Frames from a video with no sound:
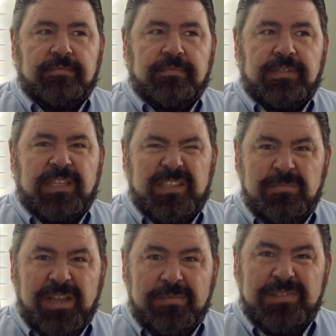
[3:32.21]
Because
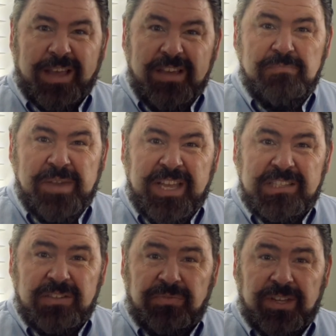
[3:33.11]
sometimes life begins
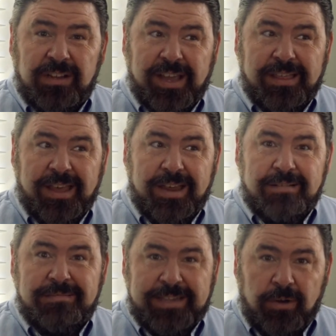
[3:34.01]
to feel like
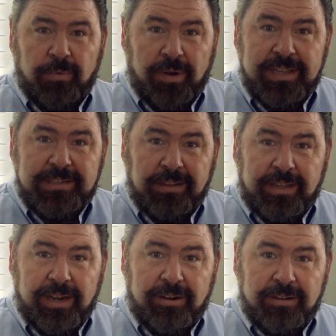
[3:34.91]
that downward escalator,